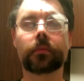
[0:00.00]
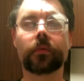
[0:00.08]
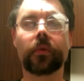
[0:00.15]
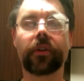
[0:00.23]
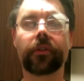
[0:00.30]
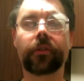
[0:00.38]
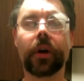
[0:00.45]

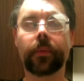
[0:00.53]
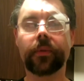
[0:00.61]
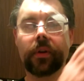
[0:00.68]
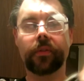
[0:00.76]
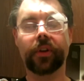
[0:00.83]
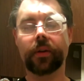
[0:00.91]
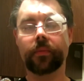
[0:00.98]
where it stopped,
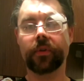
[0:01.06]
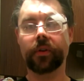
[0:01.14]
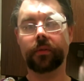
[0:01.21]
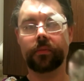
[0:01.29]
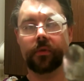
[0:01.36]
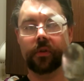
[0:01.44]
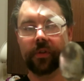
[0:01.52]
and it was like, you
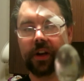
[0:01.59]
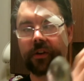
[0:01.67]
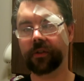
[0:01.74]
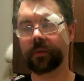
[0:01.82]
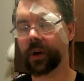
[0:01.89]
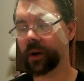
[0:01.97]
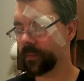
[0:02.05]
know, over here
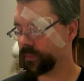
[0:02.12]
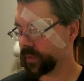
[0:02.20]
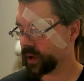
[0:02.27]
somewhere.